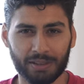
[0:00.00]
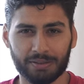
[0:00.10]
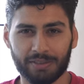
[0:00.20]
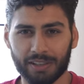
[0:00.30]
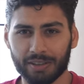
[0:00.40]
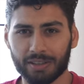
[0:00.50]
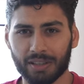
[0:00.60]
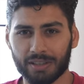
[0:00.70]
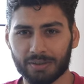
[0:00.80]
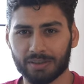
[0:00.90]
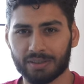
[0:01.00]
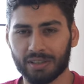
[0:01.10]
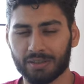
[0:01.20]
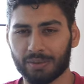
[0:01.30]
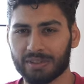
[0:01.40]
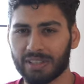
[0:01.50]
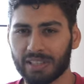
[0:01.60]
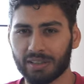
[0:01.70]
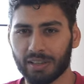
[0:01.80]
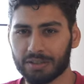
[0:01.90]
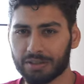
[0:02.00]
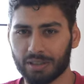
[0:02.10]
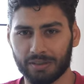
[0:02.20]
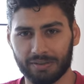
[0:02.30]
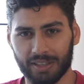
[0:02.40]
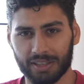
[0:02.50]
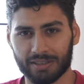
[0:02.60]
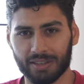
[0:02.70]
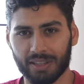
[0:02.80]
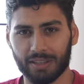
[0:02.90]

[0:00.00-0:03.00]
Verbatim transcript: a very interesting reticulation effect